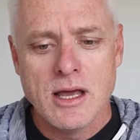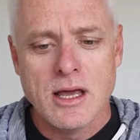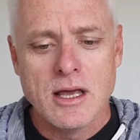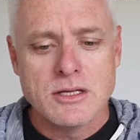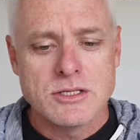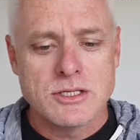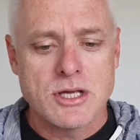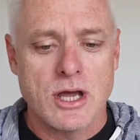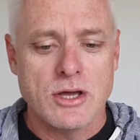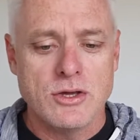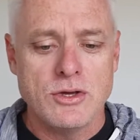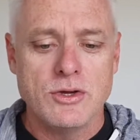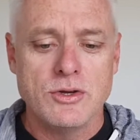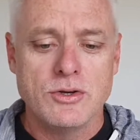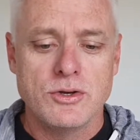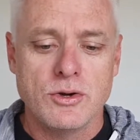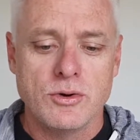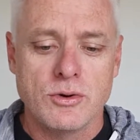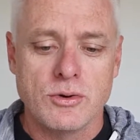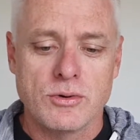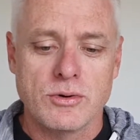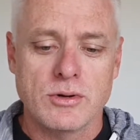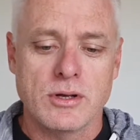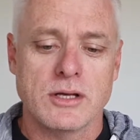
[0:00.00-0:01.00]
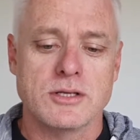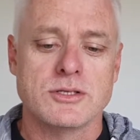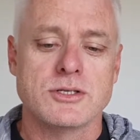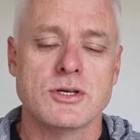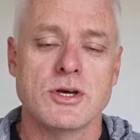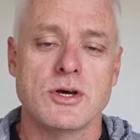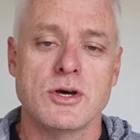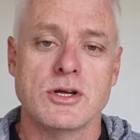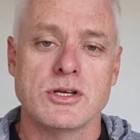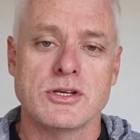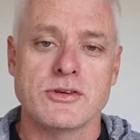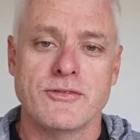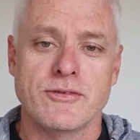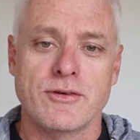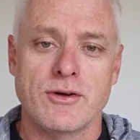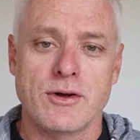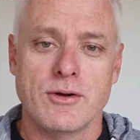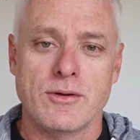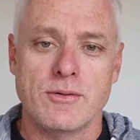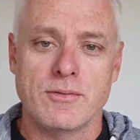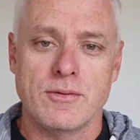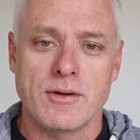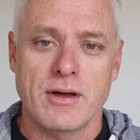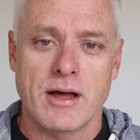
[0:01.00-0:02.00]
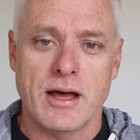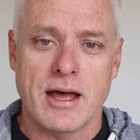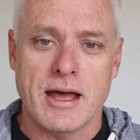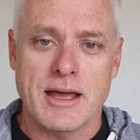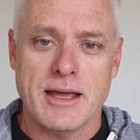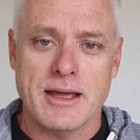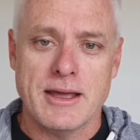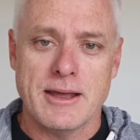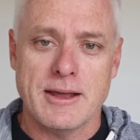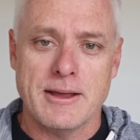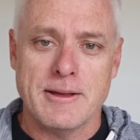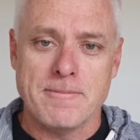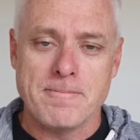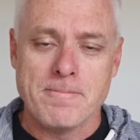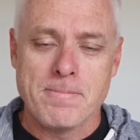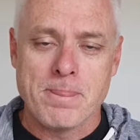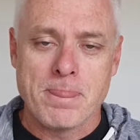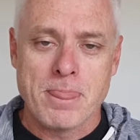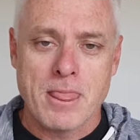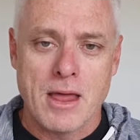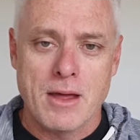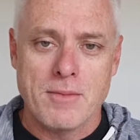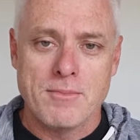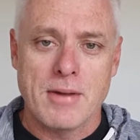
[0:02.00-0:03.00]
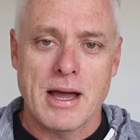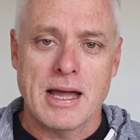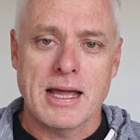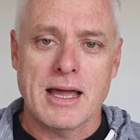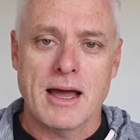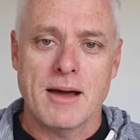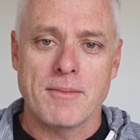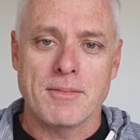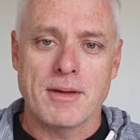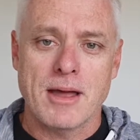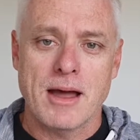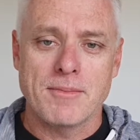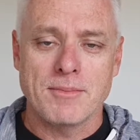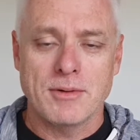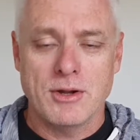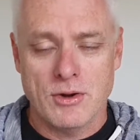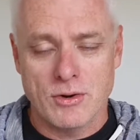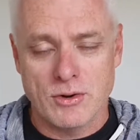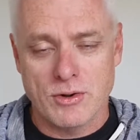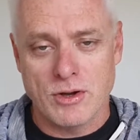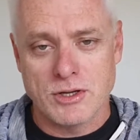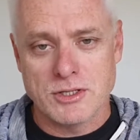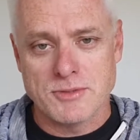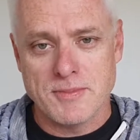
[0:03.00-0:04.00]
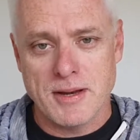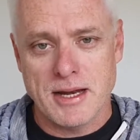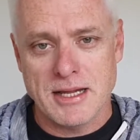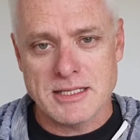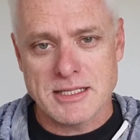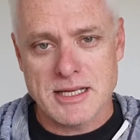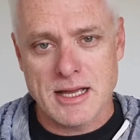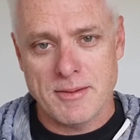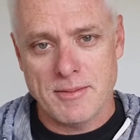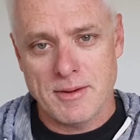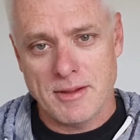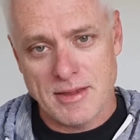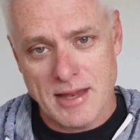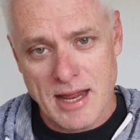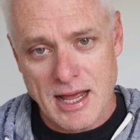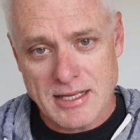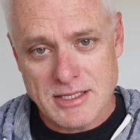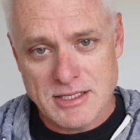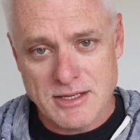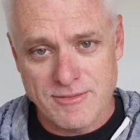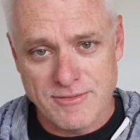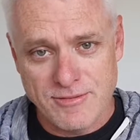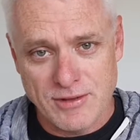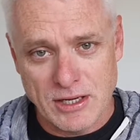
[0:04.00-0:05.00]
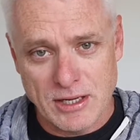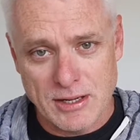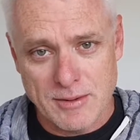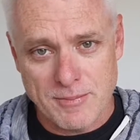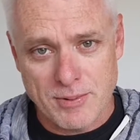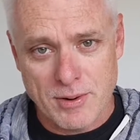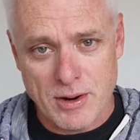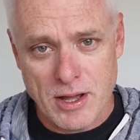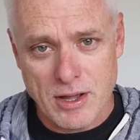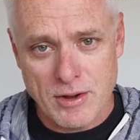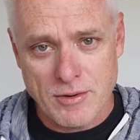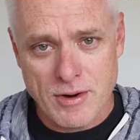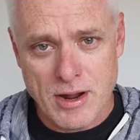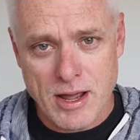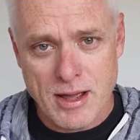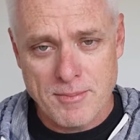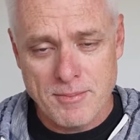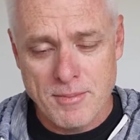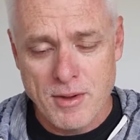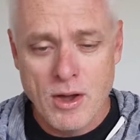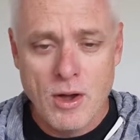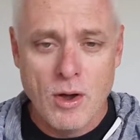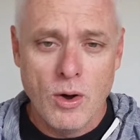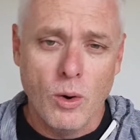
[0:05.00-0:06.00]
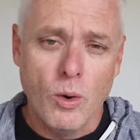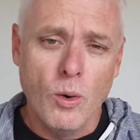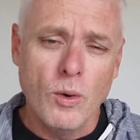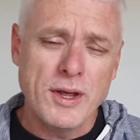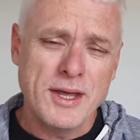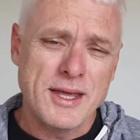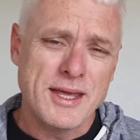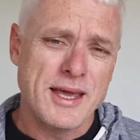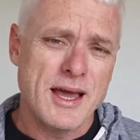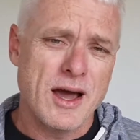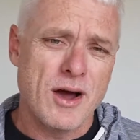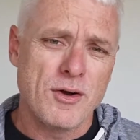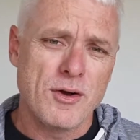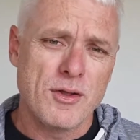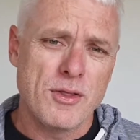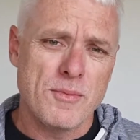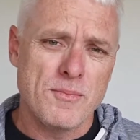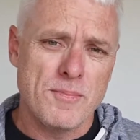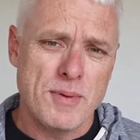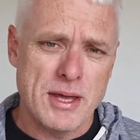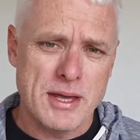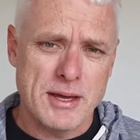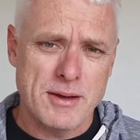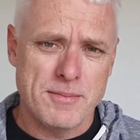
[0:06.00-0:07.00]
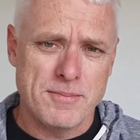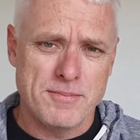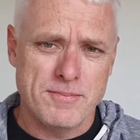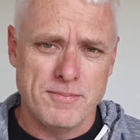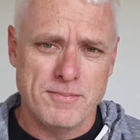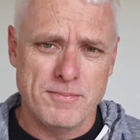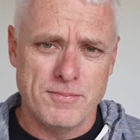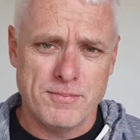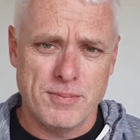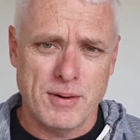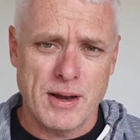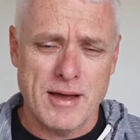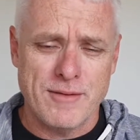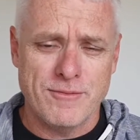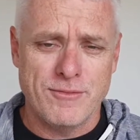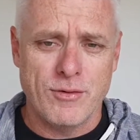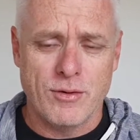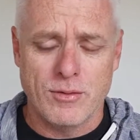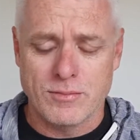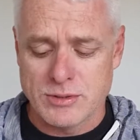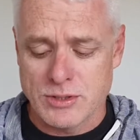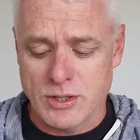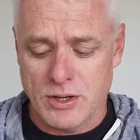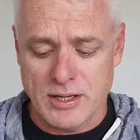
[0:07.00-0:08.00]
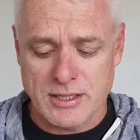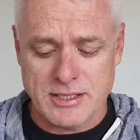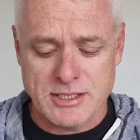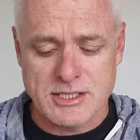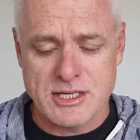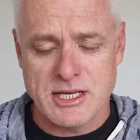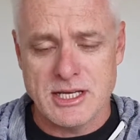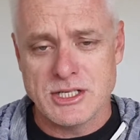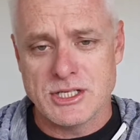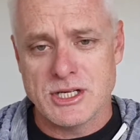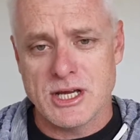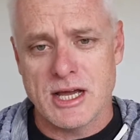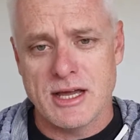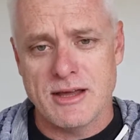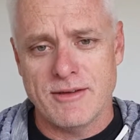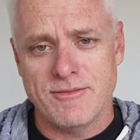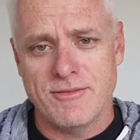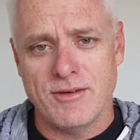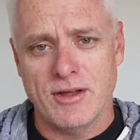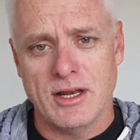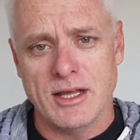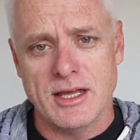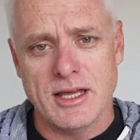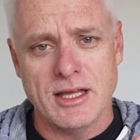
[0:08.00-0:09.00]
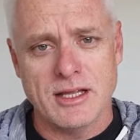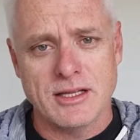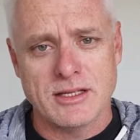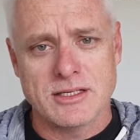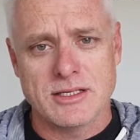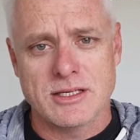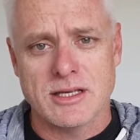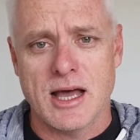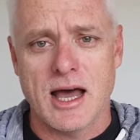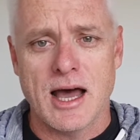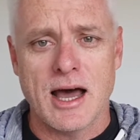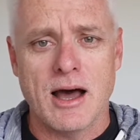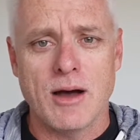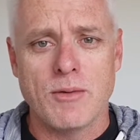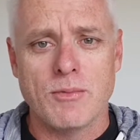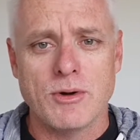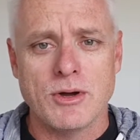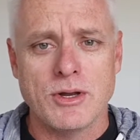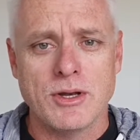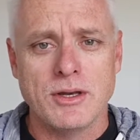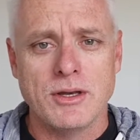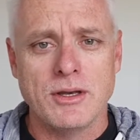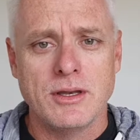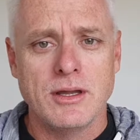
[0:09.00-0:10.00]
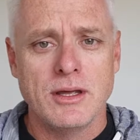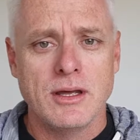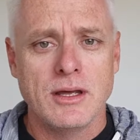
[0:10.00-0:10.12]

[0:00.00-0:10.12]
So you do a search for a makeup company or a cosmetics company that has an affiliate program, or you can go under the bigger platforms like CJ Affiliates, Arwen,